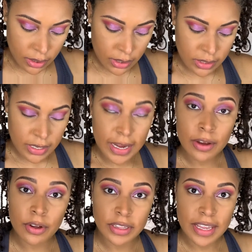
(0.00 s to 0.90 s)
And
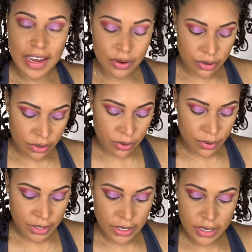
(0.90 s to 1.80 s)
now on the outer
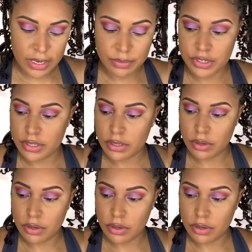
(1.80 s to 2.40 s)
corner, I'm just